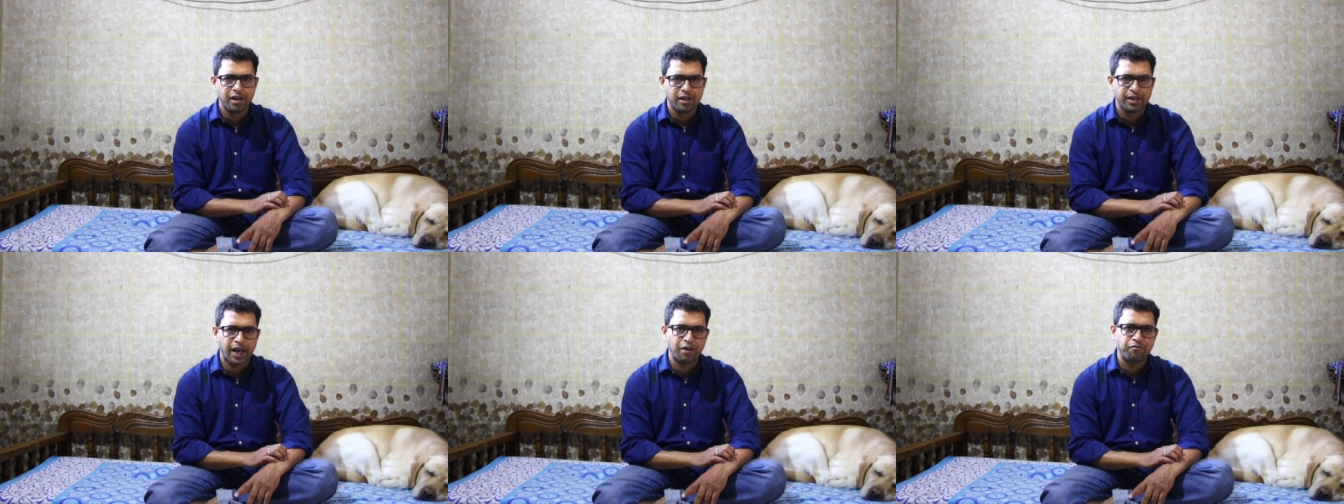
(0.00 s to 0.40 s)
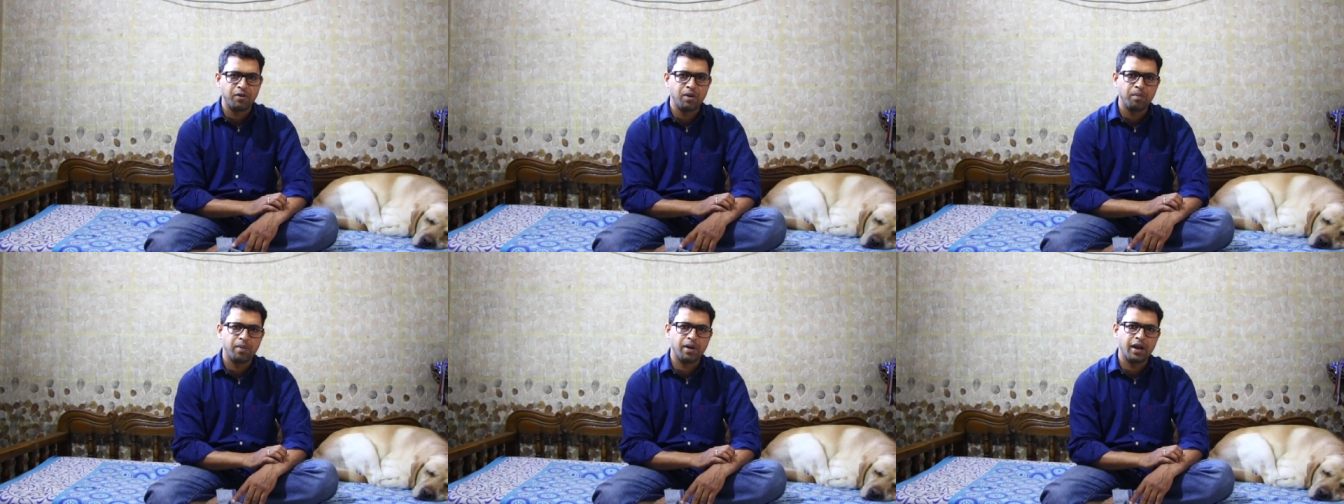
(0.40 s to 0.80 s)
That
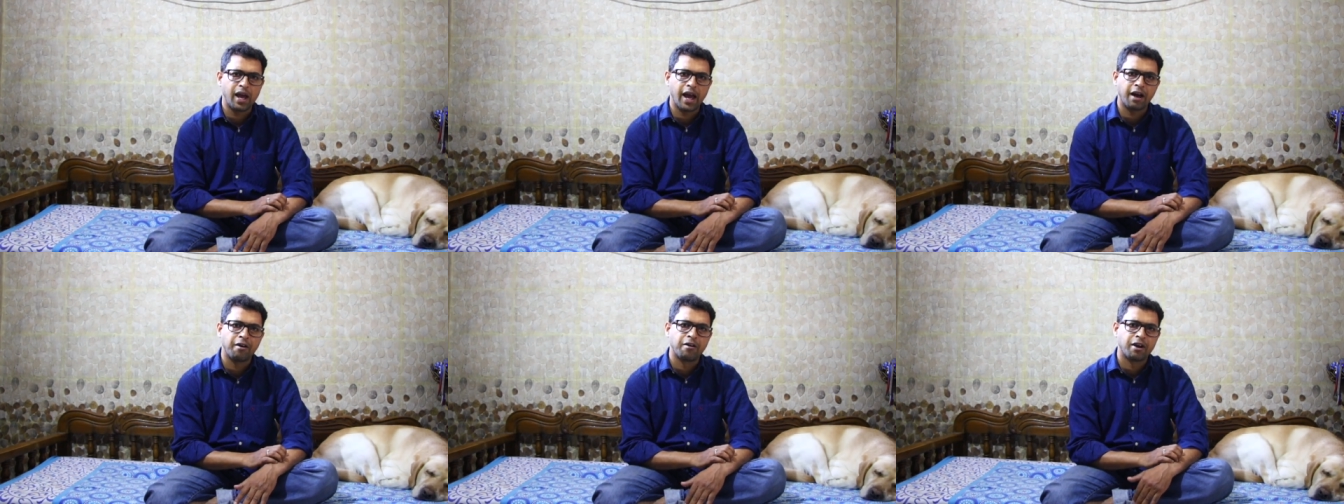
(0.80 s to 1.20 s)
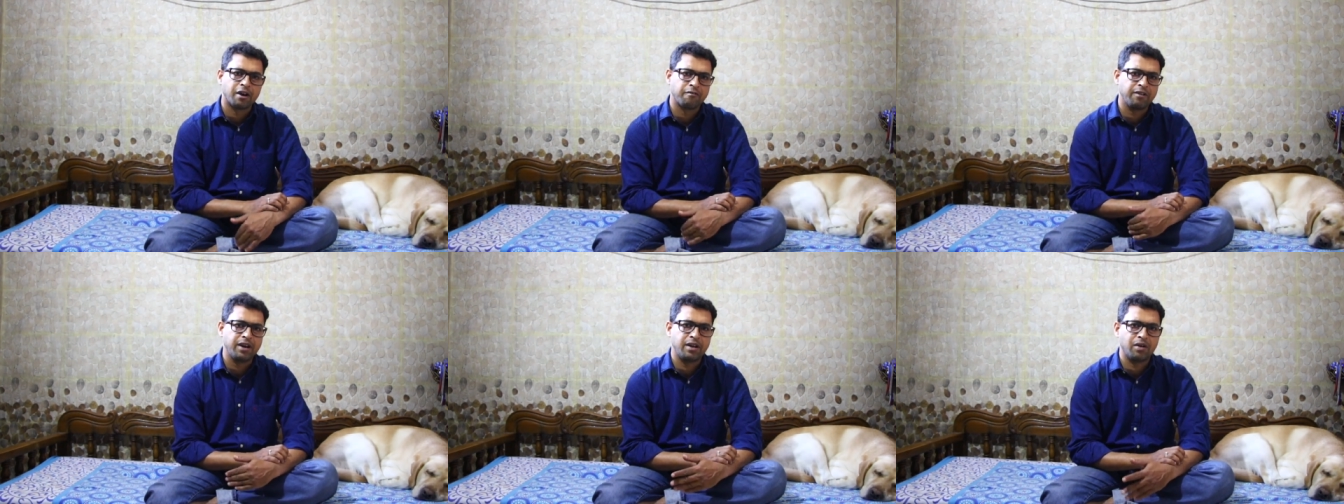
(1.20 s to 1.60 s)
will
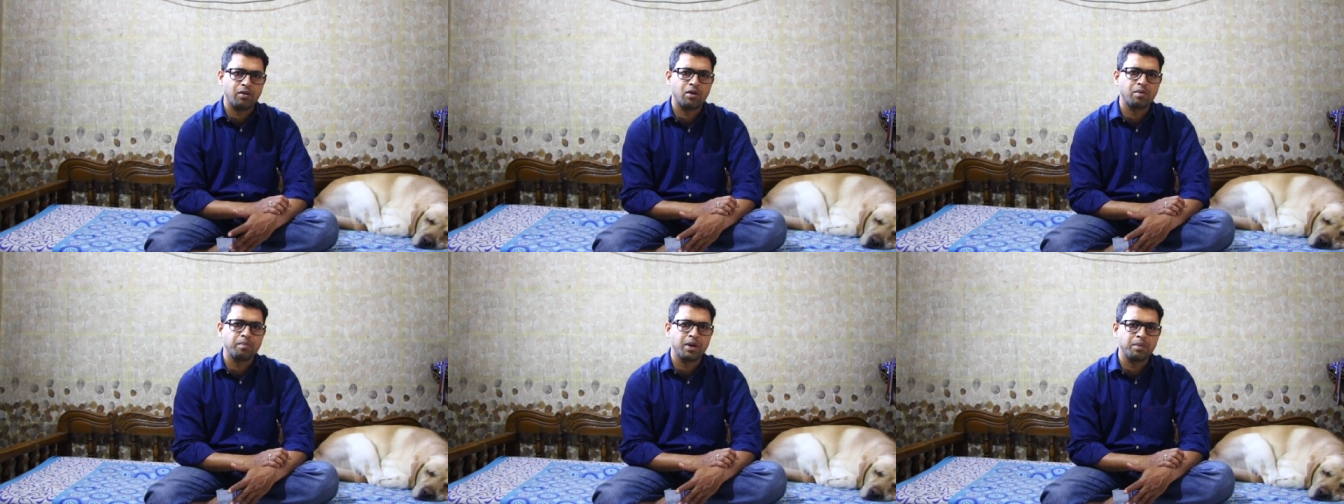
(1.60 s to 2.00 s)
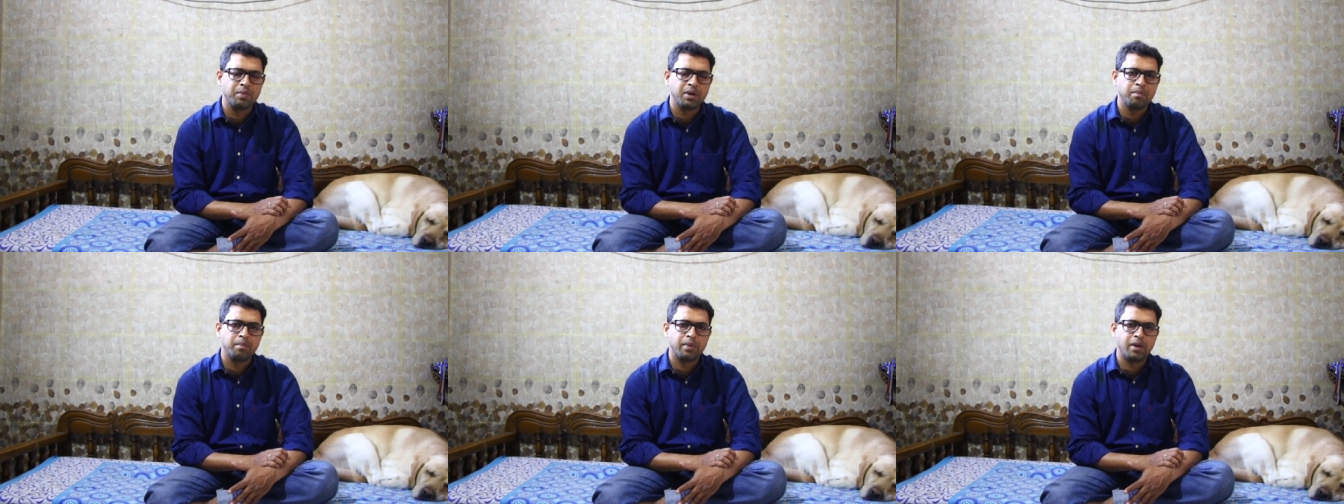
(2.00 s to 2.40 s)
aggravate or
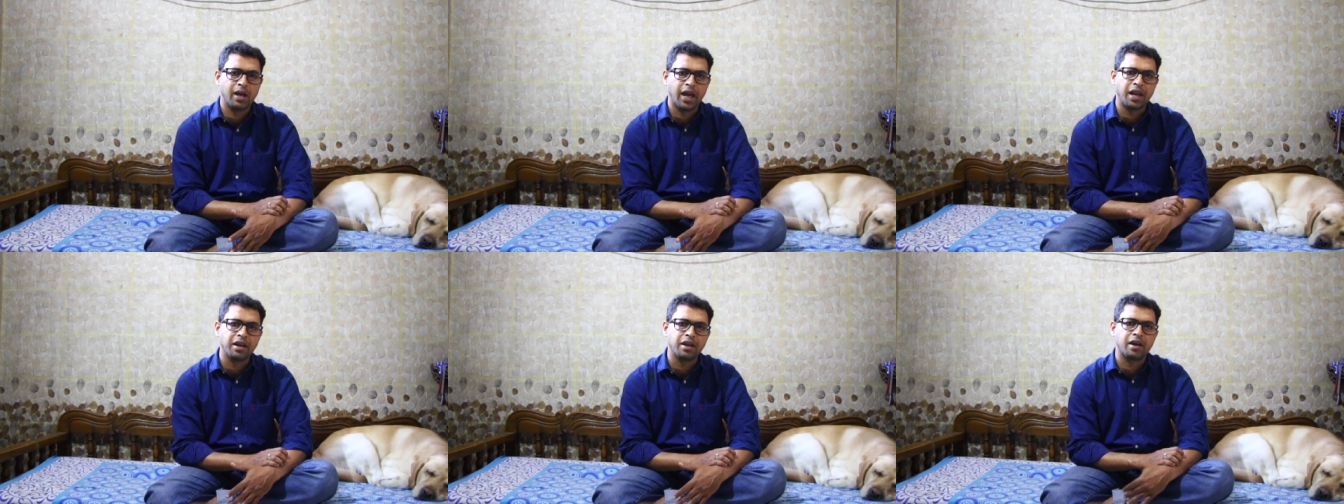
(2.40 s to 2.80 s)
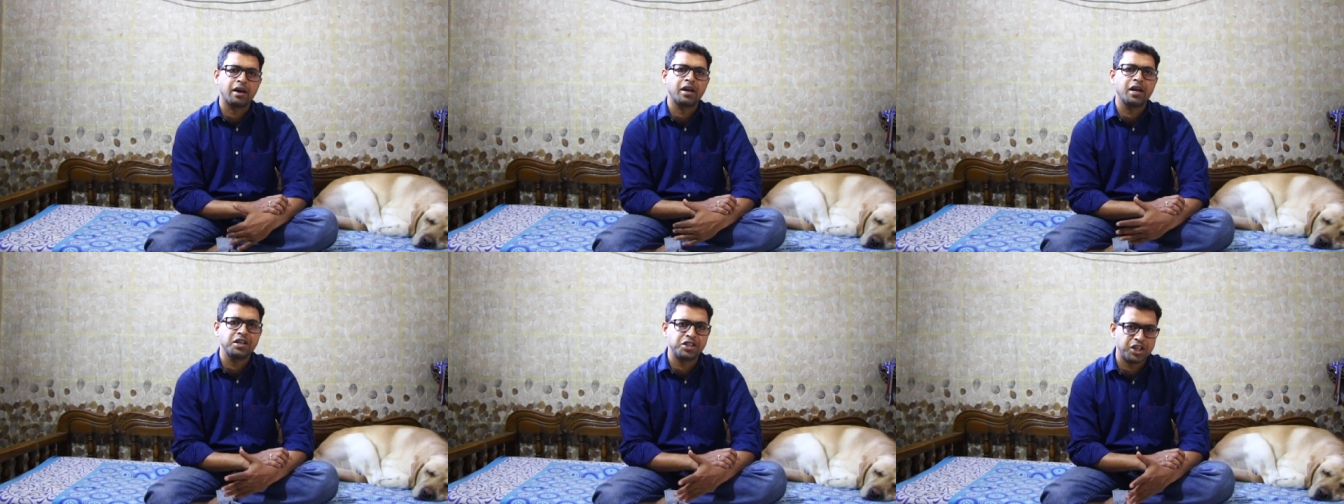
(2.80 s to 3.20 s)
maybe
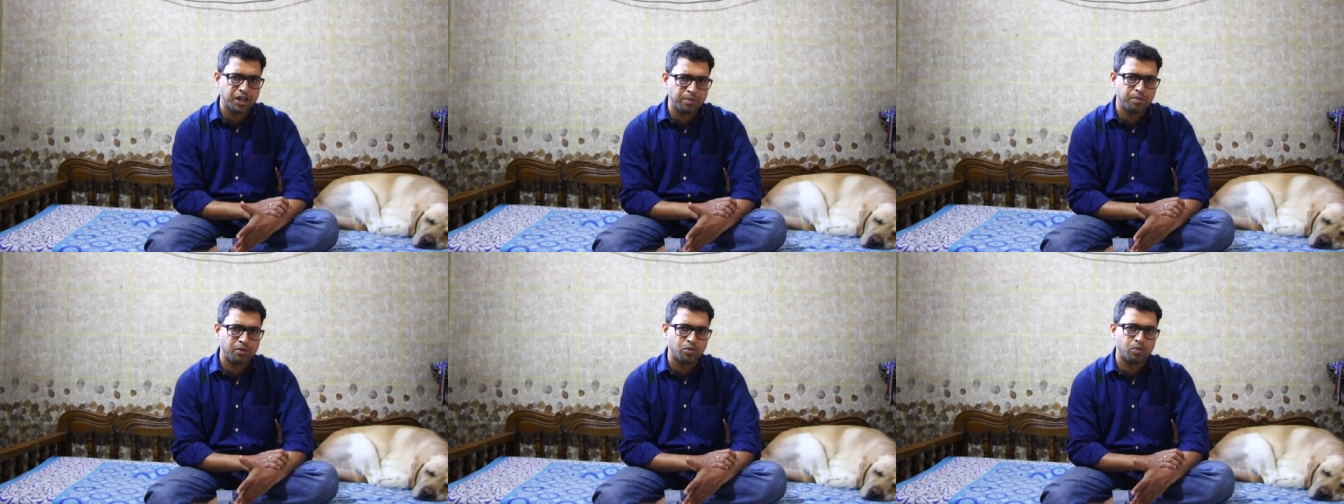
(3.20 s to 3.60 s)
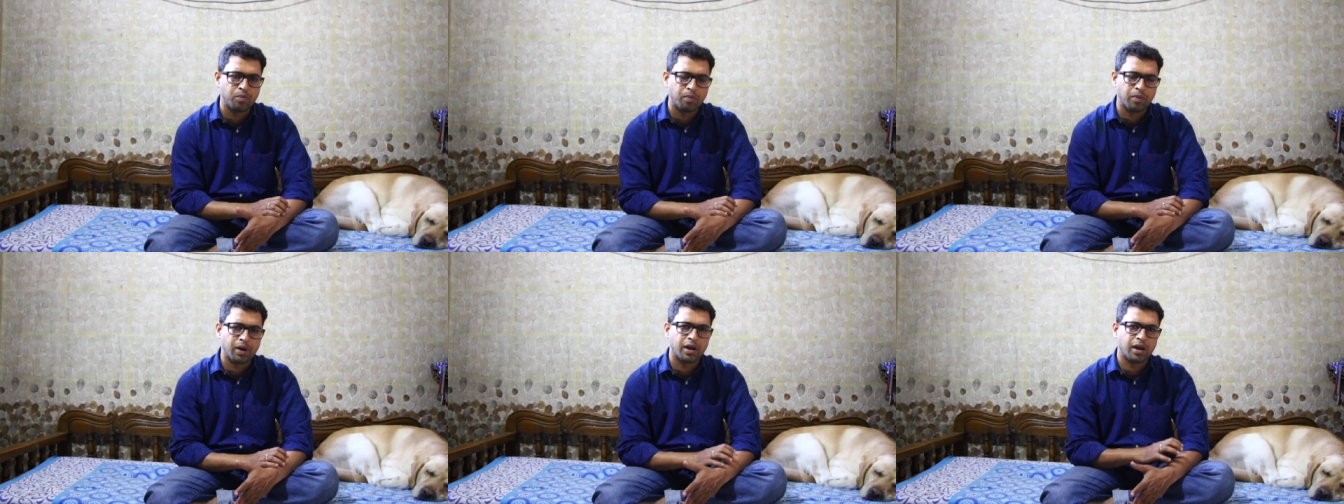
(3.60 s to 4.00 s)
encourage him to
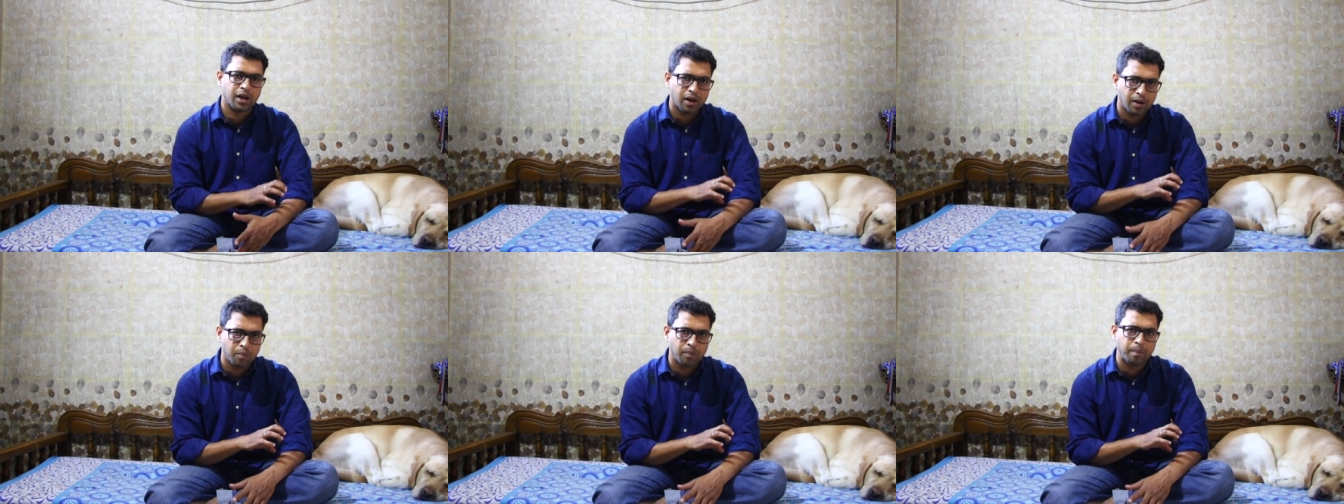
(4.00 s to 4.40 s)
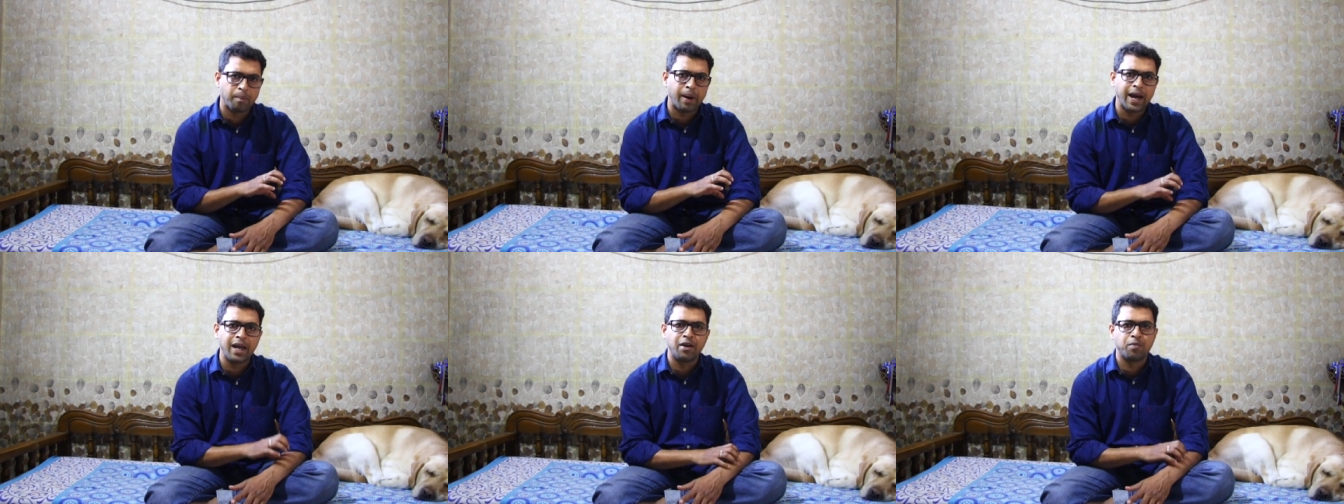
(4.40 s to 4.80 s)

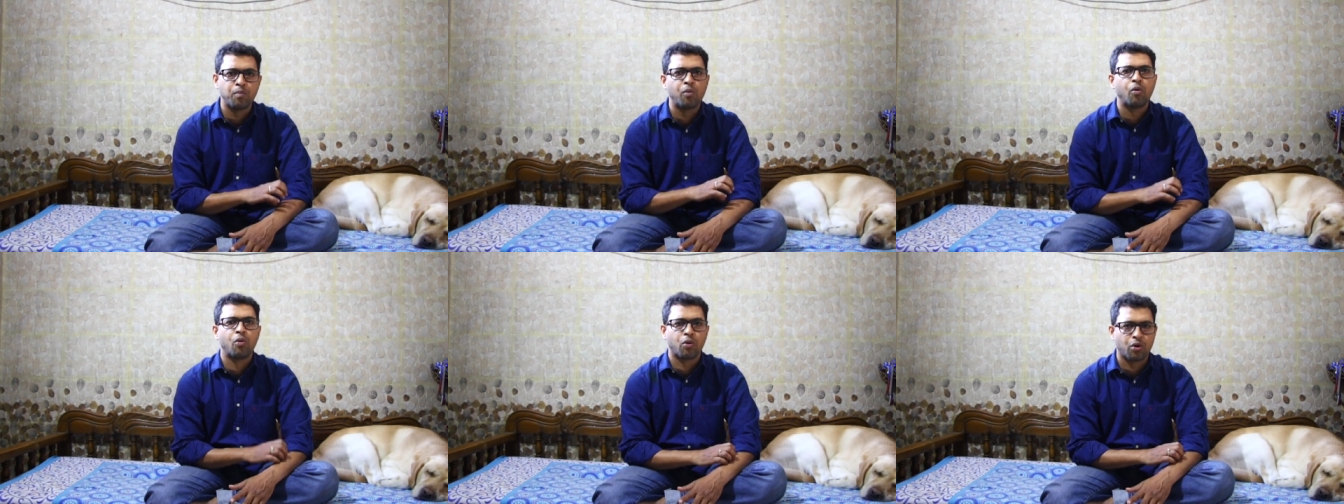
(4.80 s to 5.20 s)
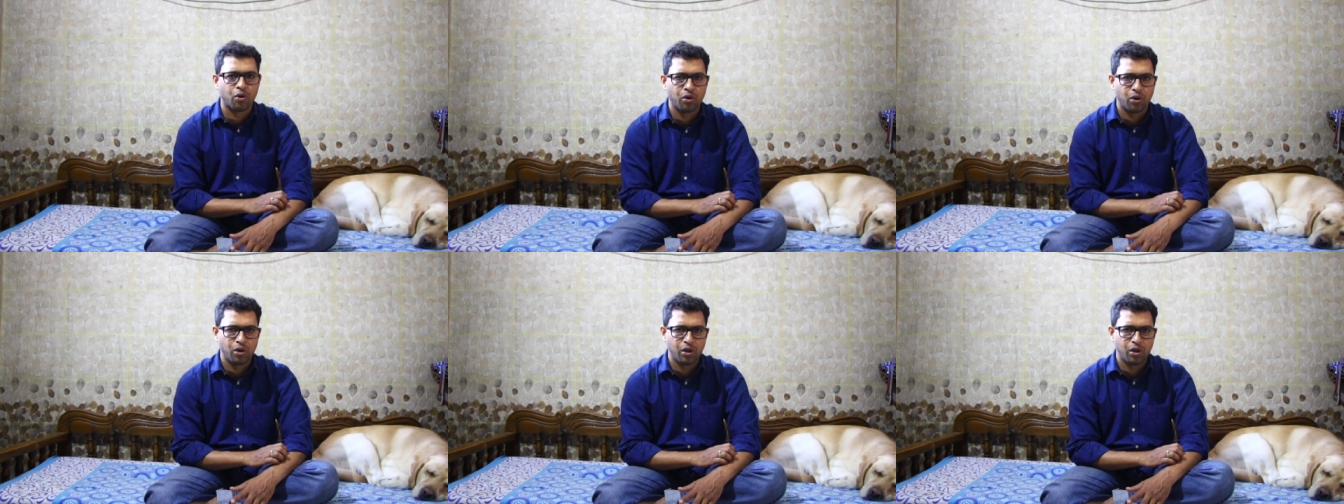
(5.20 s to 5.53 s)
bite more.